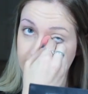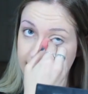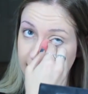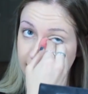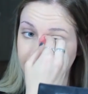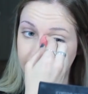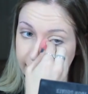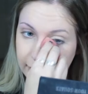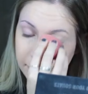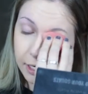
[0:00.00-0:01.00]
the sun
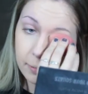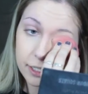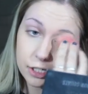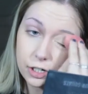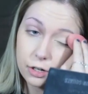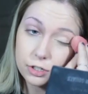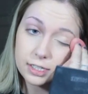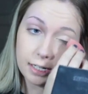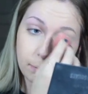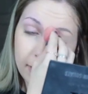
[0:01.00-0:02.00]
lately, and I'm not about to go just
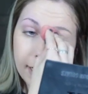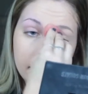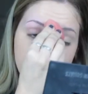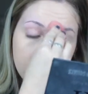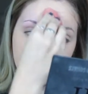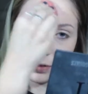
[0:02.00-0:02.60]
like buy a new